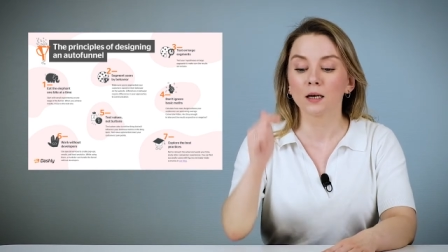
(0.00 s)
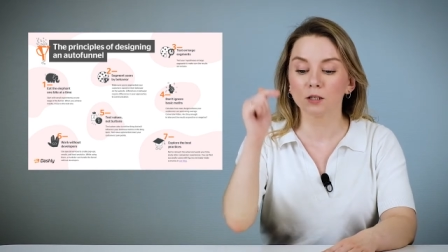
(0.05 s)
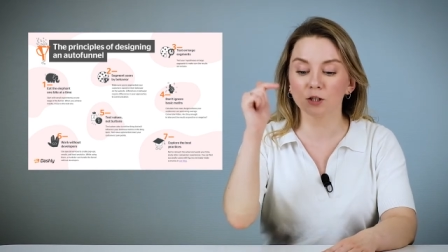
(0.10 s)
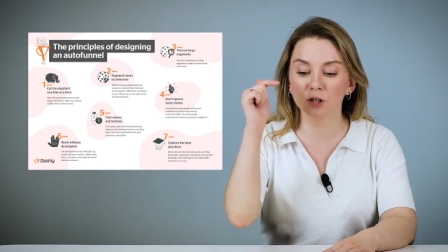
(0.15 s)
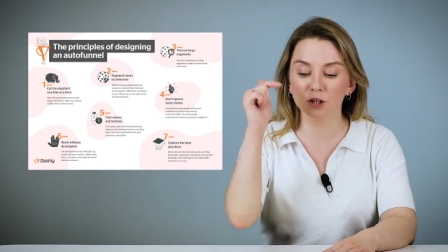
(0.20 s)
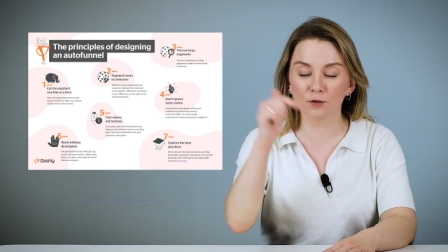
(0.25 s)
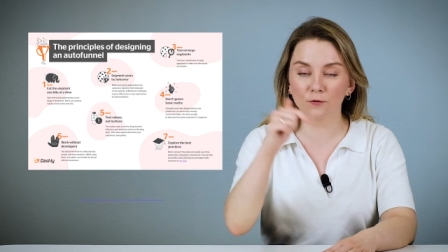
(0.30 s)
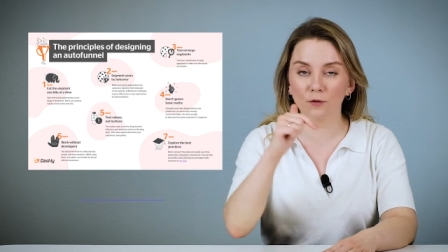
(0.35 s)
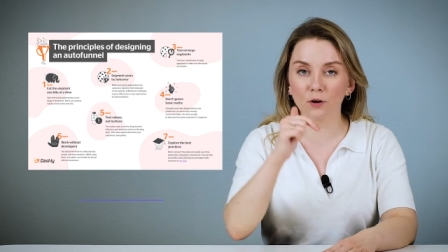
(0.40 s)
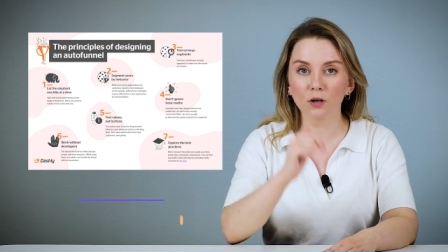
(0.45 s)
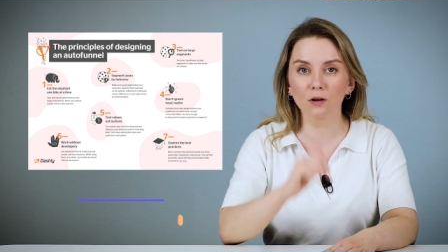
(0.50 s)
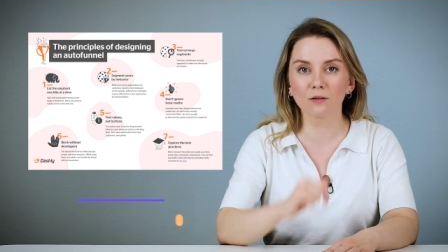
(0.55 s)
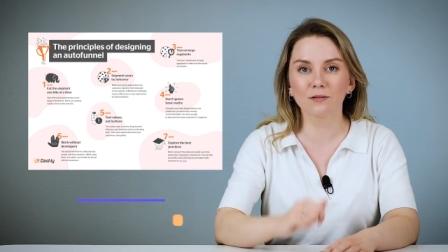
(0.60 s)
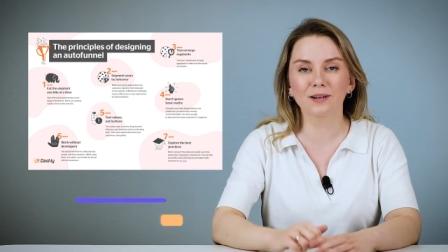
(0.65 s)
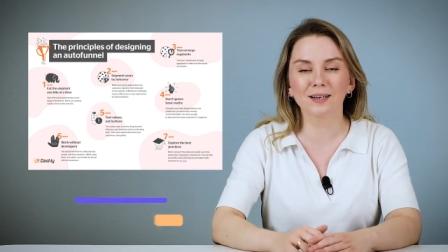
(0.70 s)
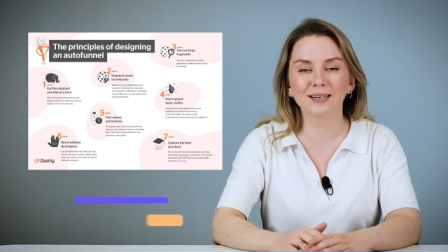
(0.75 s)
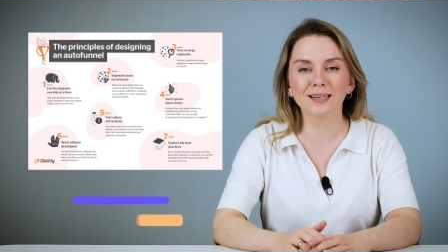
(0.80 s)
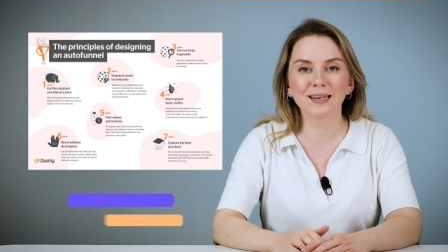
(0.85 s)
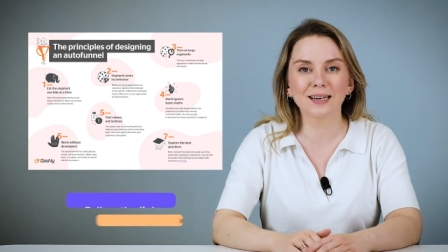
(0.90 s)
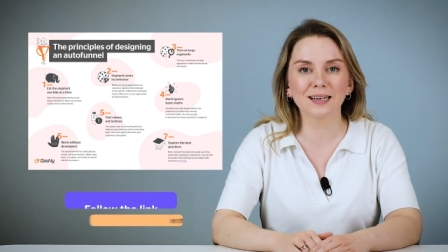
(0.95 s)
Just follow the
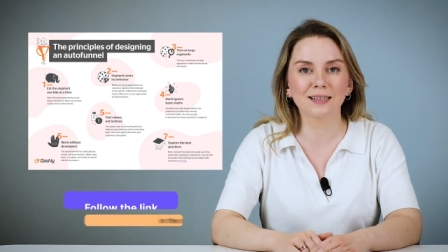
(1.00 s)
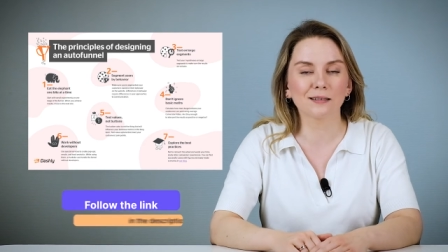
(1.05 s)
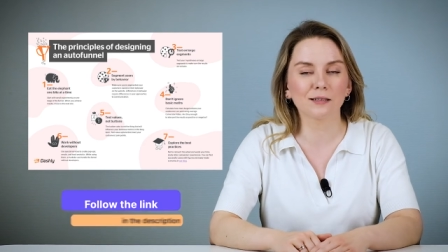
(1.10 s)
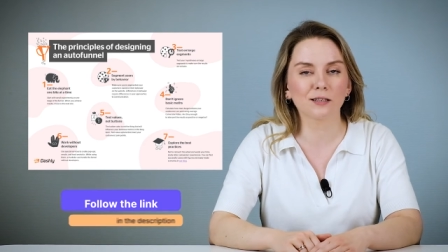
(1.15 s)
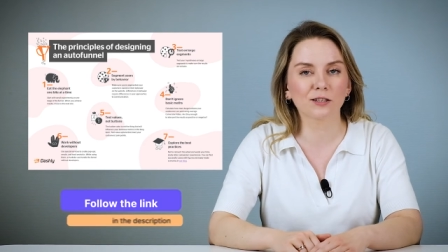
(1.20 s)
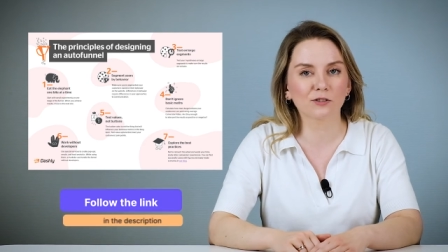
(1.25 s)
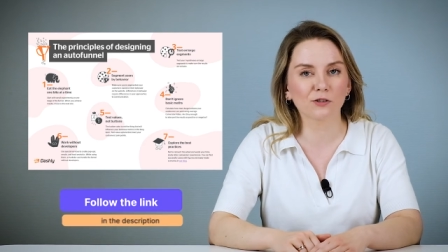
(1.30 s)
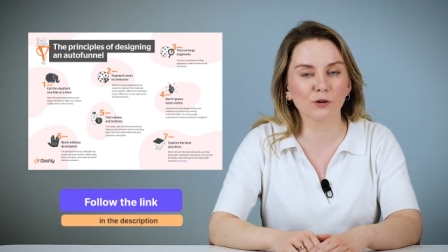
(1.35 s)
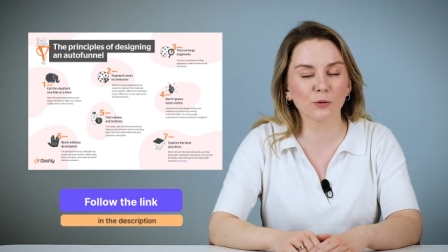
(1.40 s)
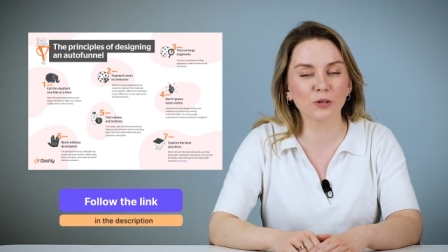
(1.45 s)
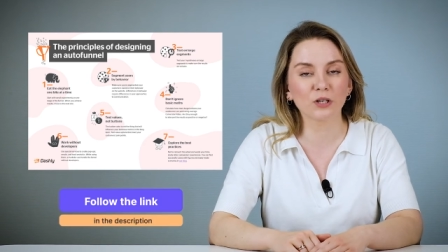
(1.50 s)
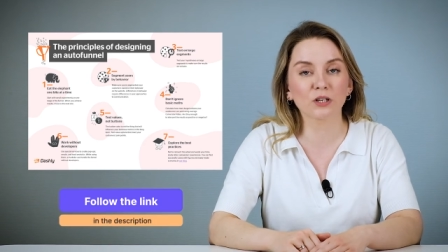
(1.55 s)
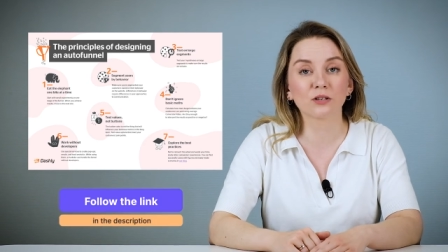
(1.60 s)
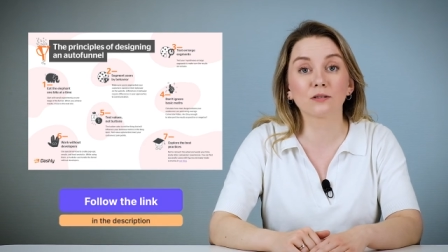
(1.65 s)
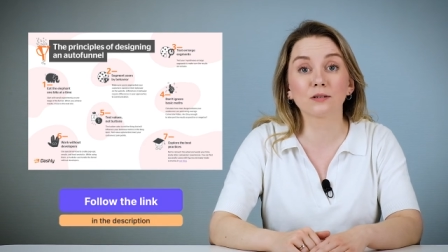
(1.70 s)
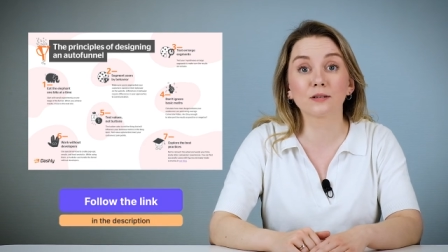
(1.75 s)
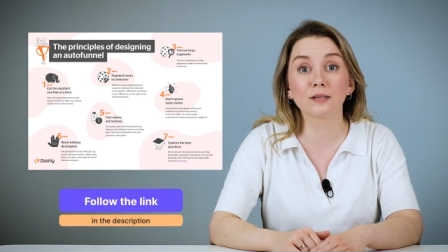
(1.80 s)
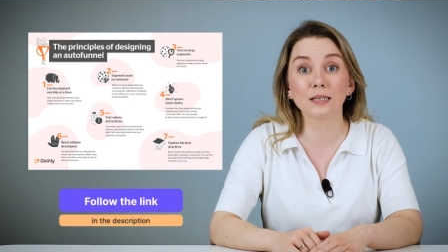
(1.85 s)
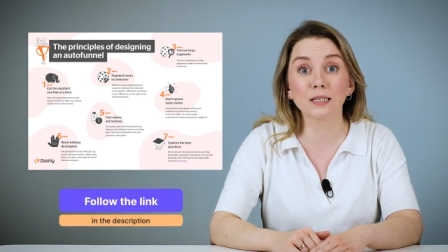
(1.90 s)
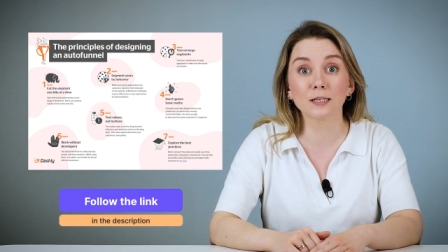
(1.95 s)
link in the description
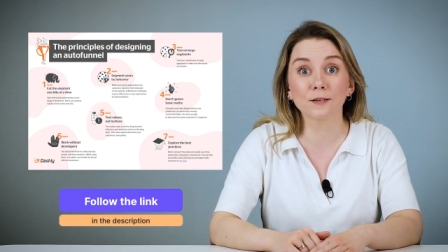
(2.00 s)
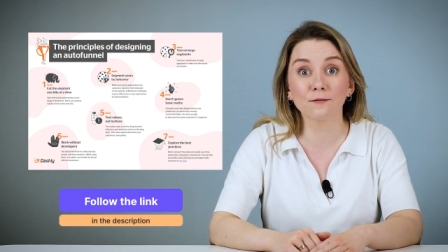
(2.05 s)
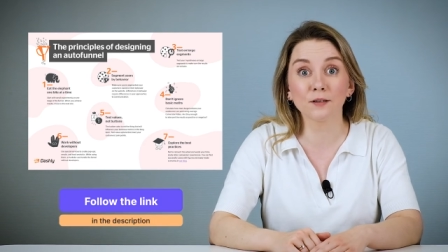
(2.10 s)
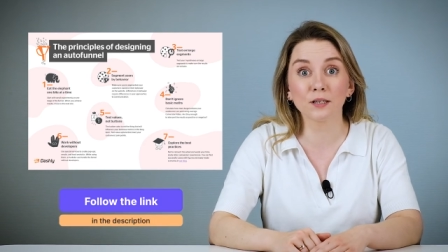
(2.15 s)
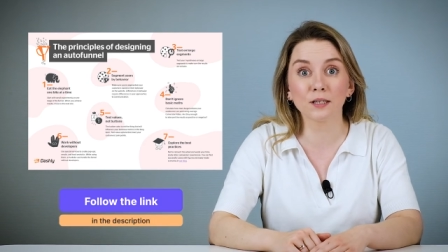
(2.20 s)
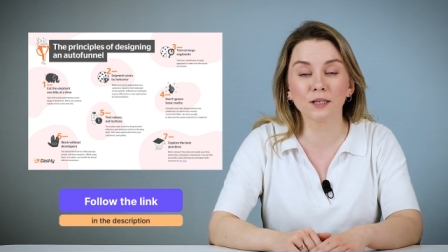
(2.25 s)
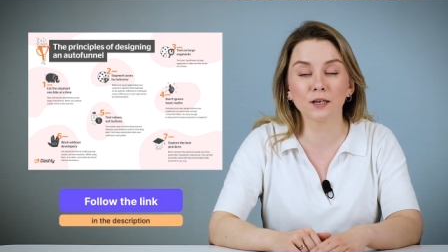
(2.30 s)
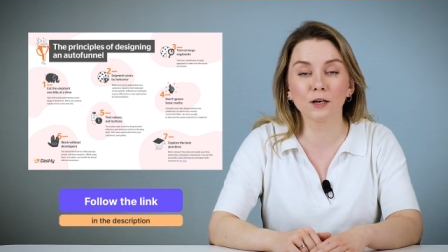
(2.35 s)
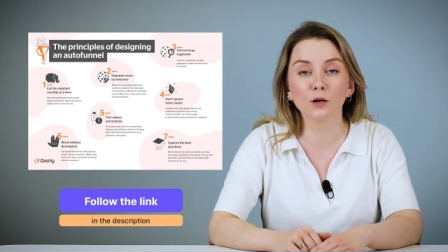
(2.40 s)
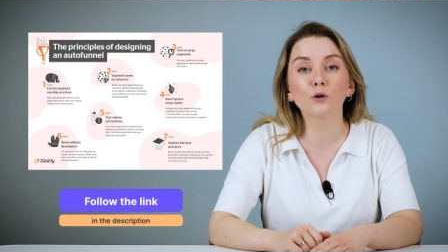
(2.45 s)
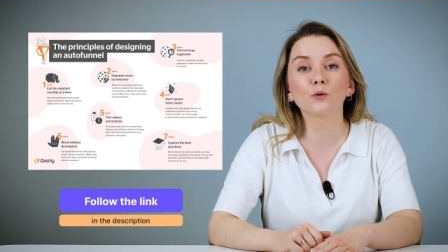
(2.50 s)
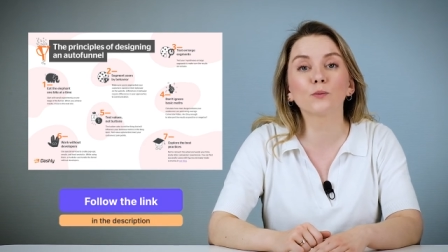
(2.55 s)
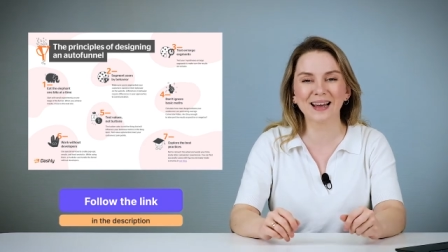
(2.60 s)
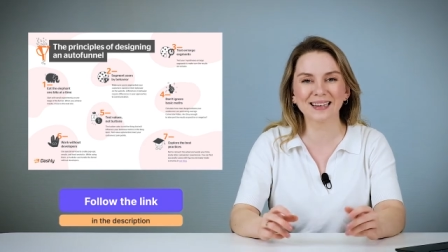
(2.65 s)
to this video